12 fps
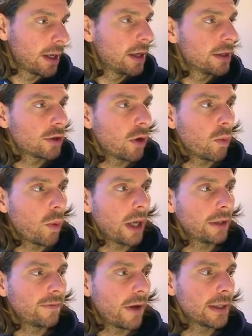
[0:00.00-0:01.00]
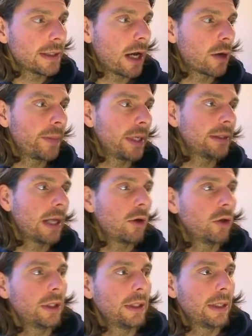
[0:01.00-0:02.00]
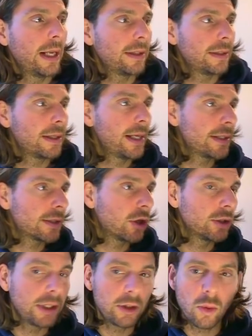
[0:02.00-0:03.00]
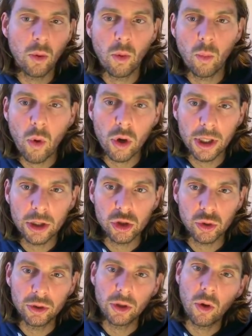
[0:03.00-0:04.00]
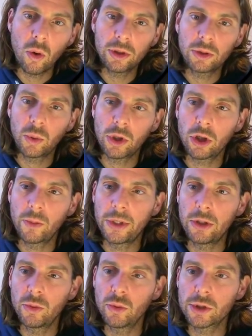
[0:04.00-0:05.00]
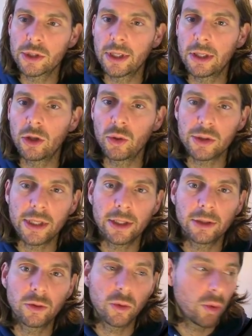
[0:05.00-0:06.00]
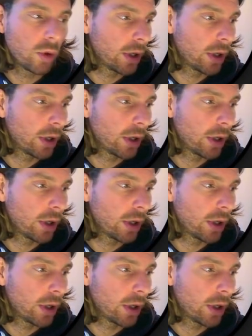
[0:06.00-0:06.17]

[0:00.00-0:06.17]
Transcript: So while the files are being downloaded, let's continue walking through the code that we're going to be using to